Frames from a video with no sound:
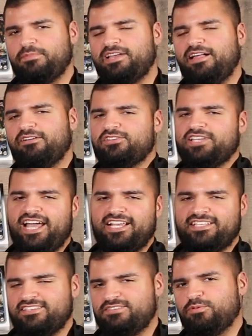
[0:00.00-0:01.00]
I'm Tyler
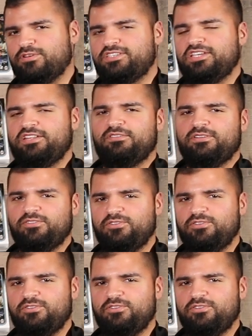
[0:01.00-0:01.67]
Jackson, the sports editor at